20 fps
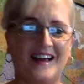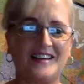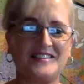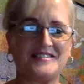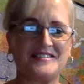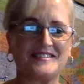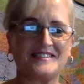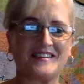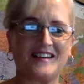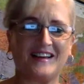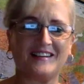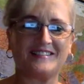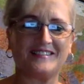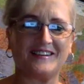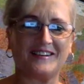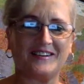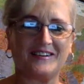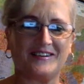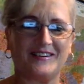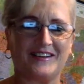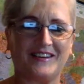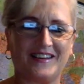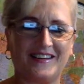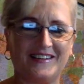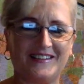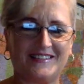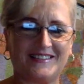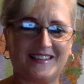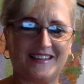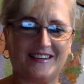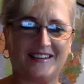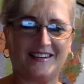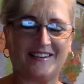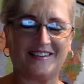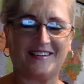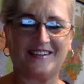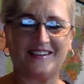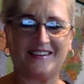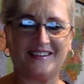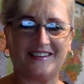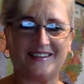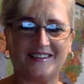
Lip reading: I just got done cooking dinner.